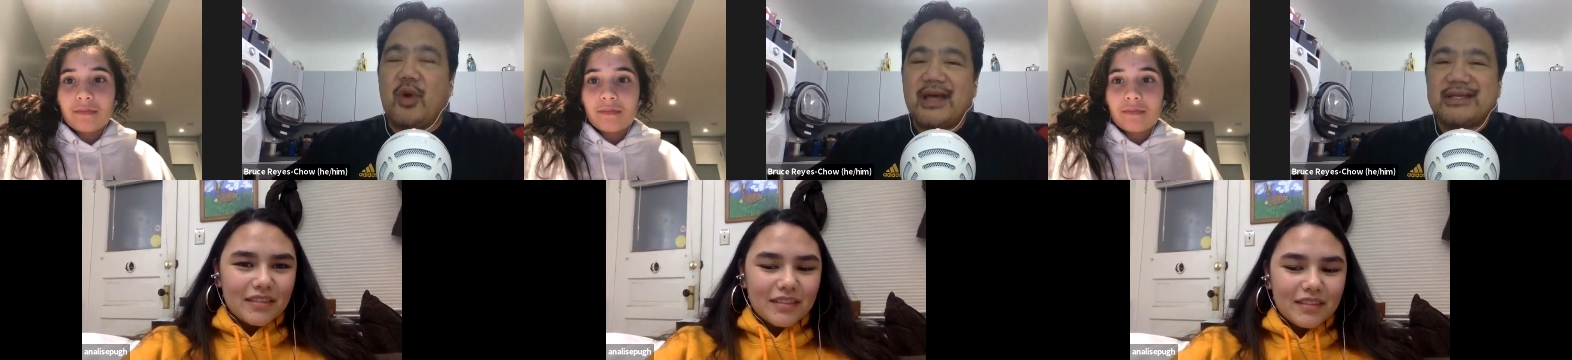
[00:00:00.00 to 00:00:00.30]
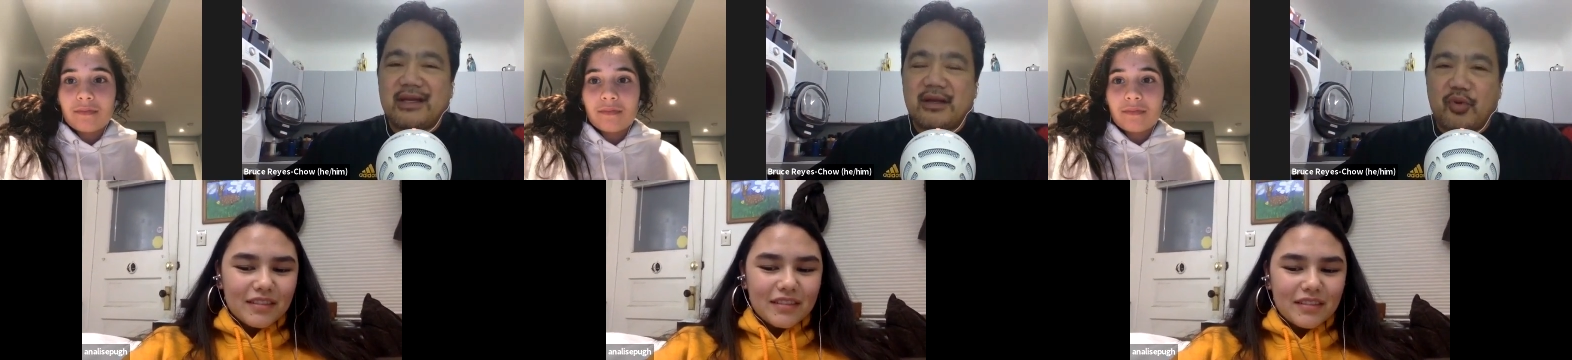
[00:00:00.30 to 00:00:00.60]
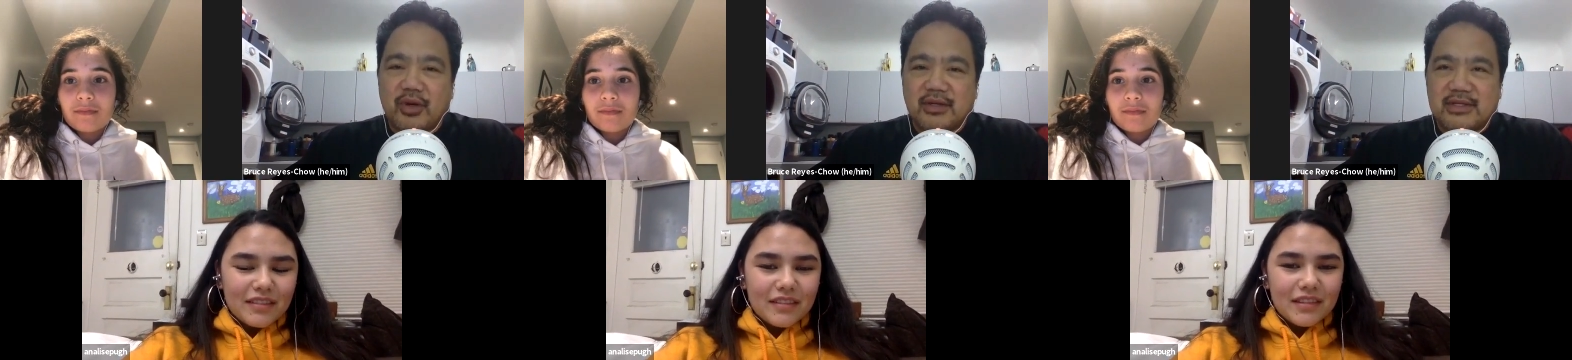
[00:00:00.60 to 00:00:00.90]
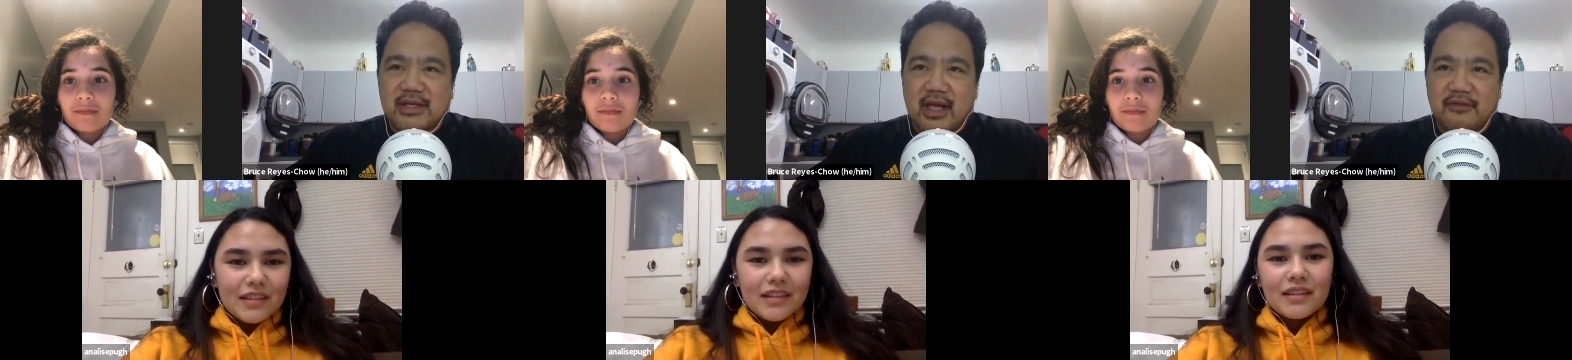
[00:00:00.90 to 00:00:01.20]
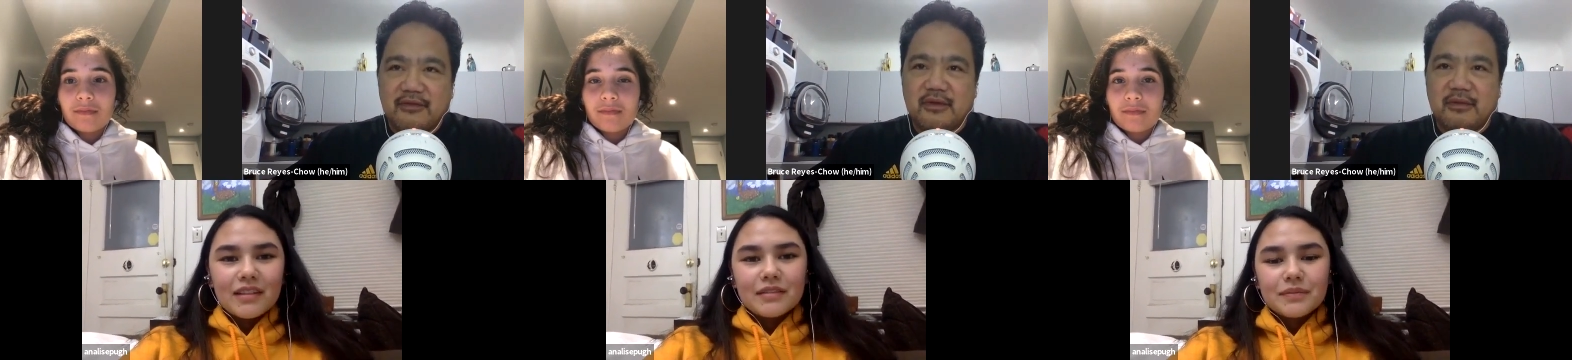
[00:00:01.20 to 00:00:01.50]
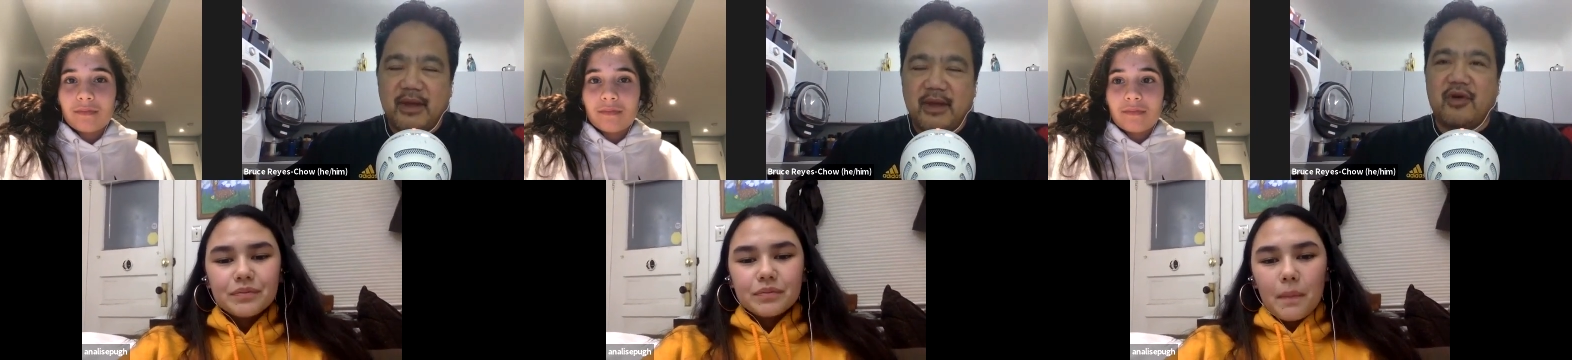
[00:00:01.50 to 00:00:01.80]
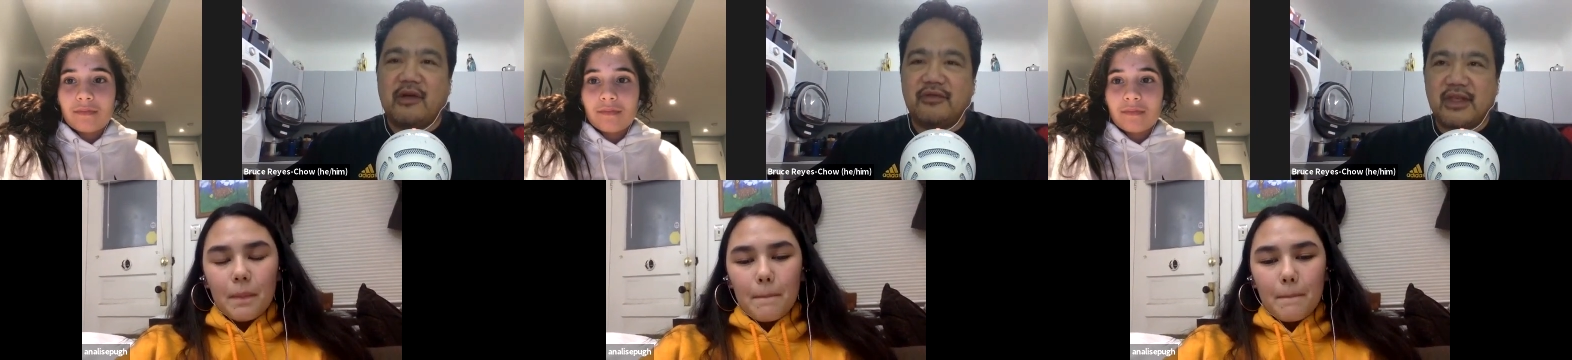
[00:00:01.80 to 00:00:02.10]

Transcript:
Speaker 1: is it important to kind of be involved with